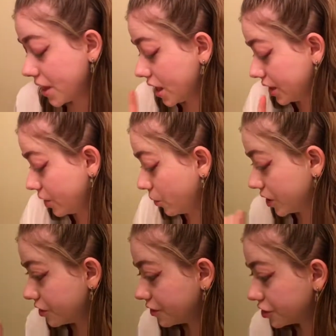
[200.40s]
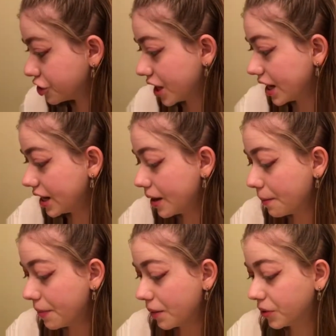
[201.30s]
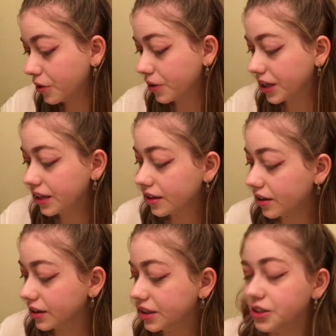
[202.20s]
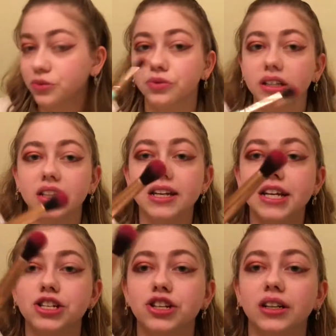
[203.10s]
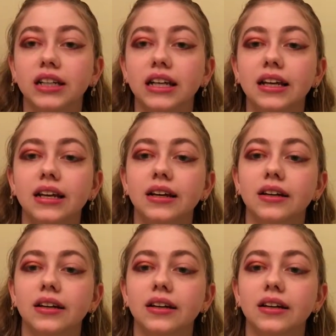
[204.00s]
the wonderful shade Pepperoni on this really chunky